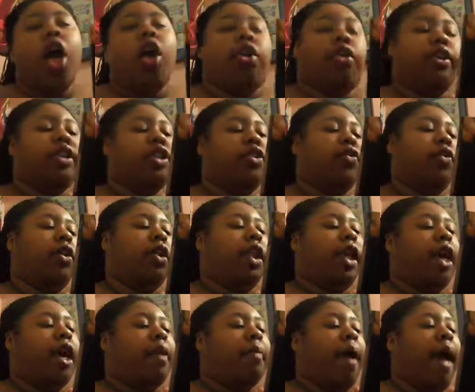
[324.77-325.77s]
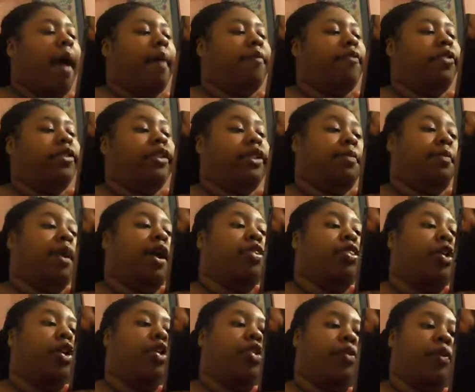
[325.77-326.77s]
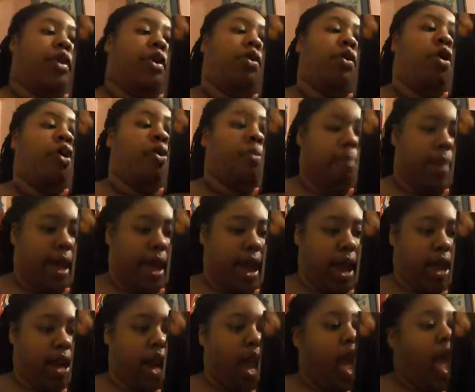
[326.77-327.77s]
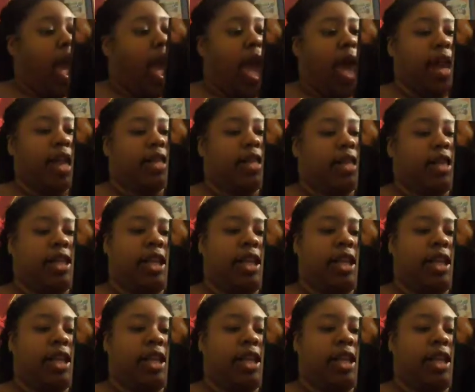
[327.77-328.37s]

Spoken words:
Christopher Love happens to be a 33-year-old man and is